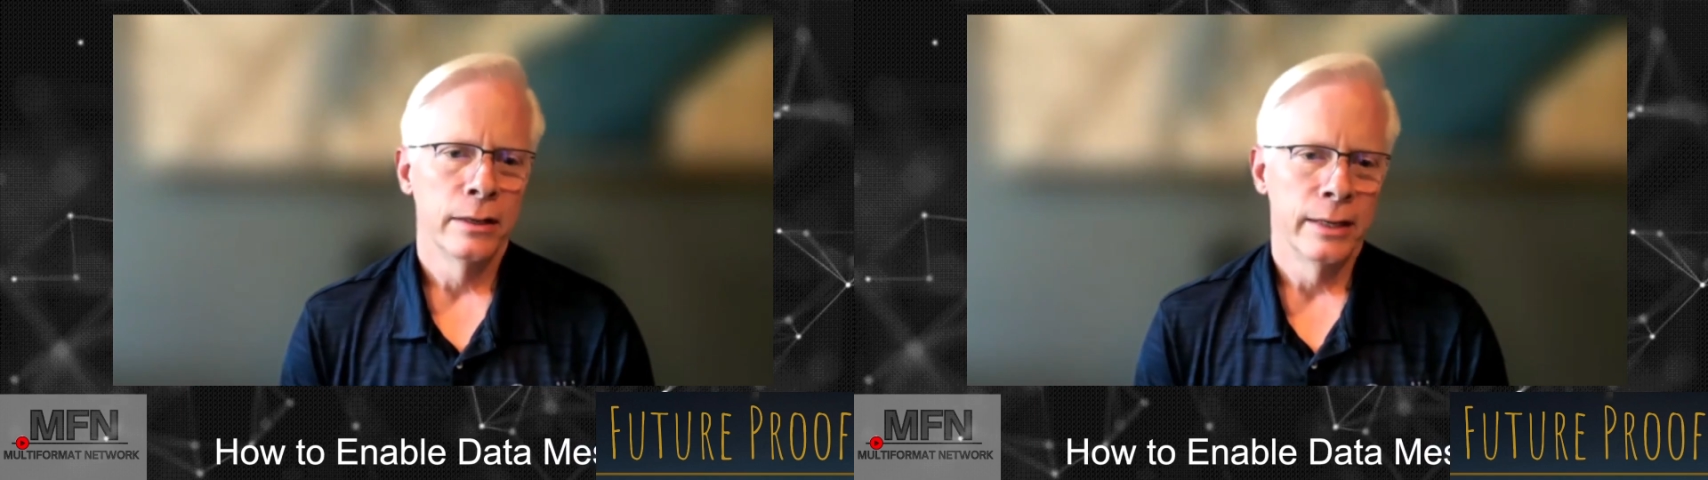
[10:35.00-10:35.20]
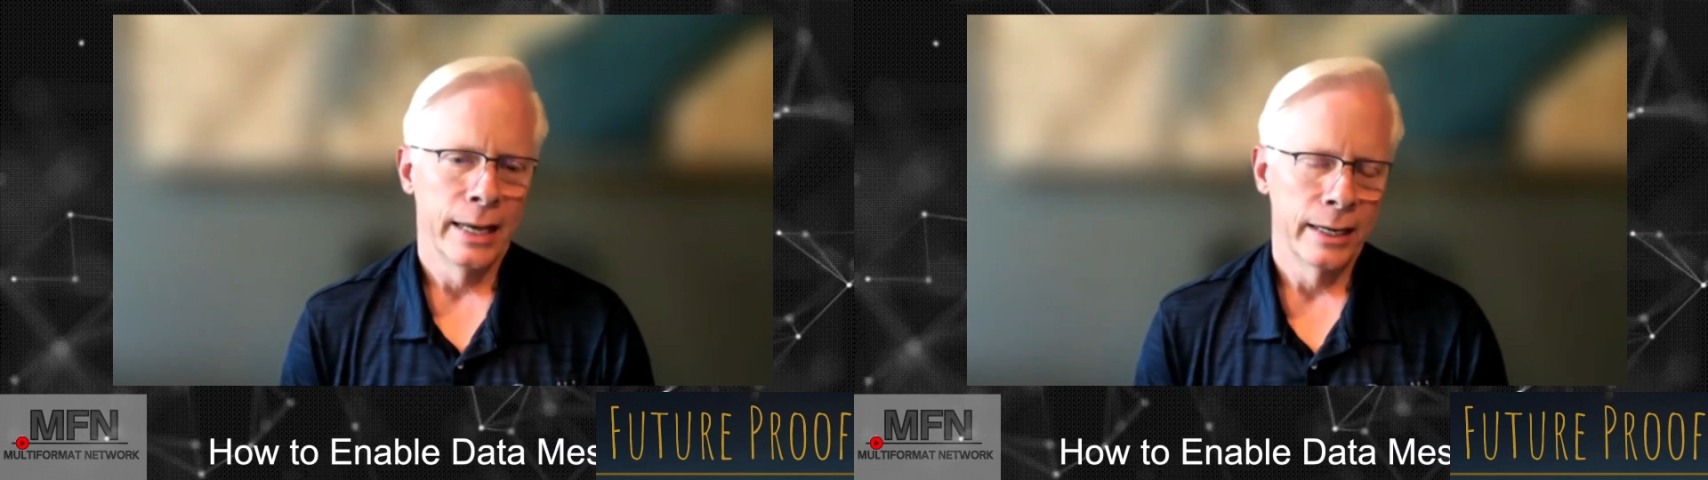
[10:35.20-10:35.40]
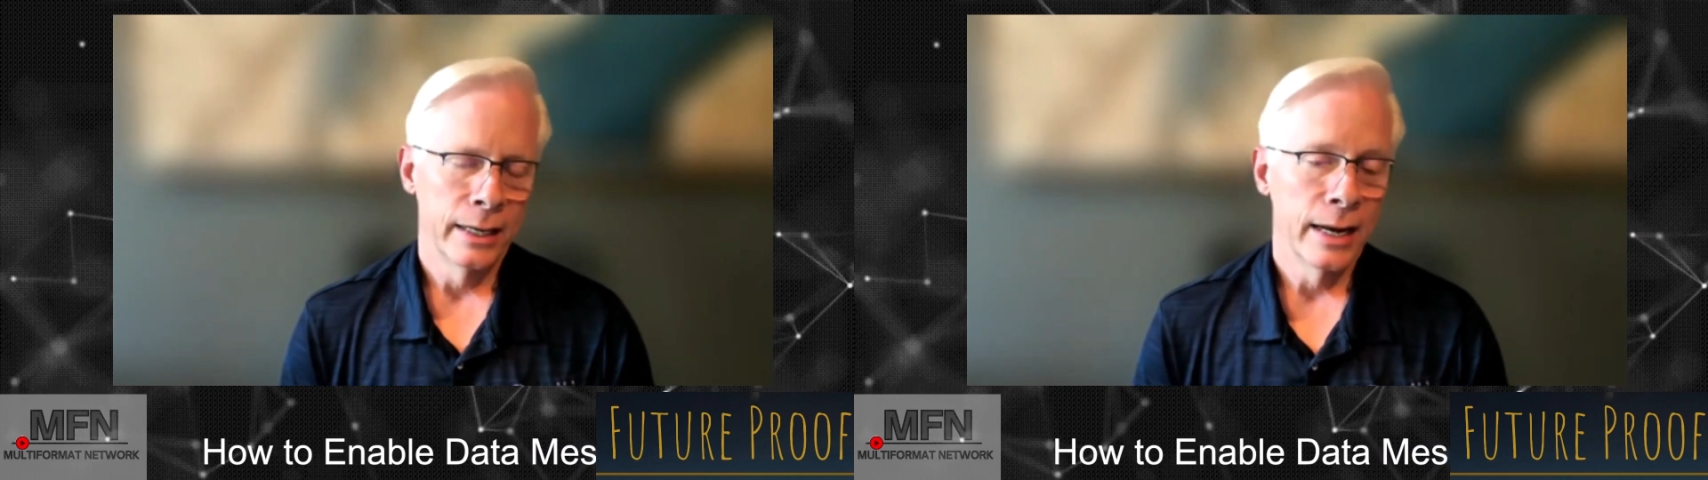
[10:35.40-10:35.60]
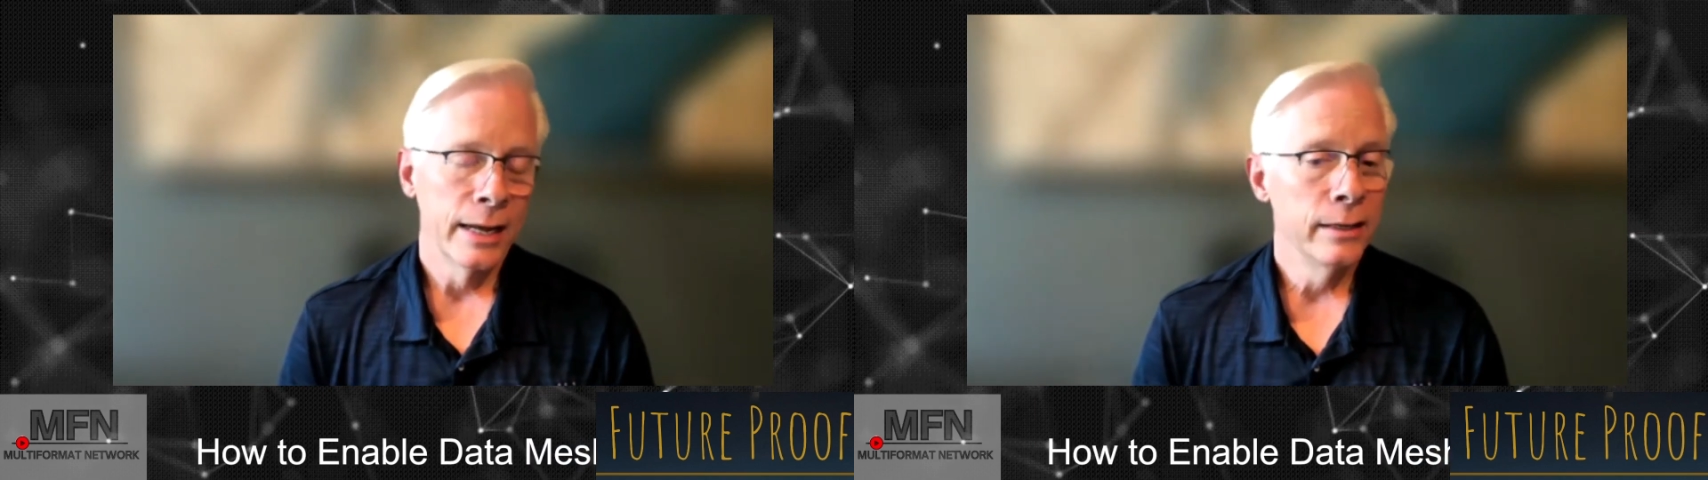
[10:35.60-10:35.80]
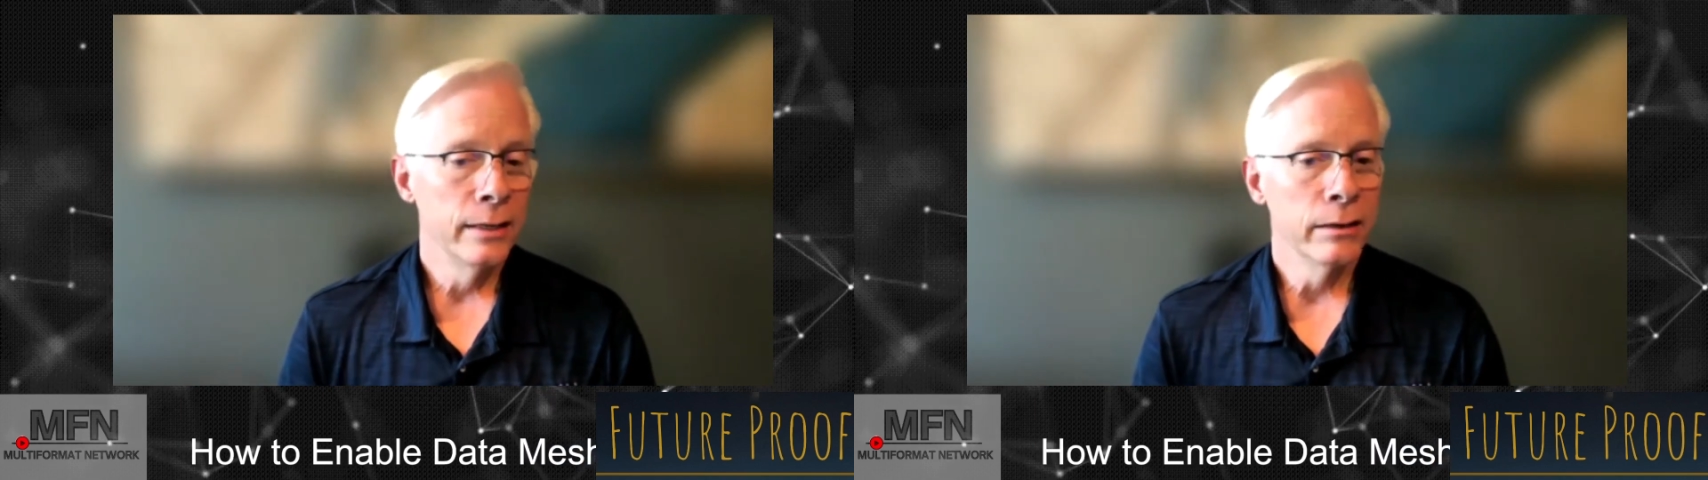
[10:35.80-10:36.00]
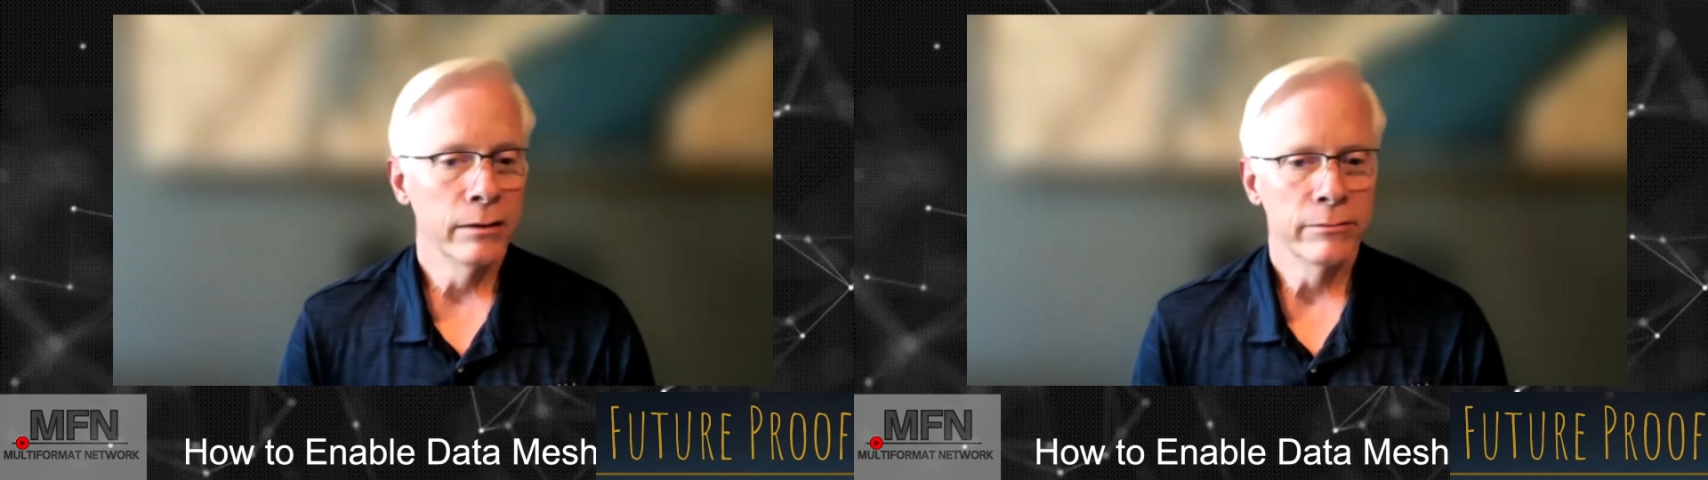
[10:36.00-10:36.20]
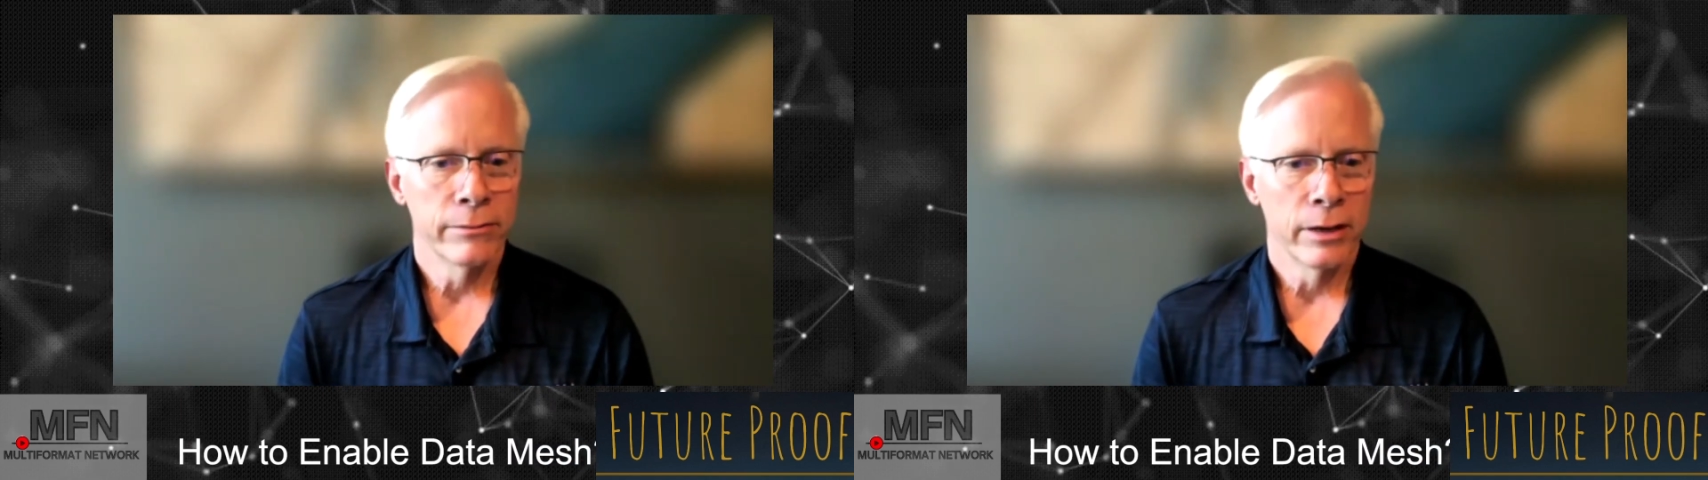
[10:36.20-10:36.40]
getting an idea of,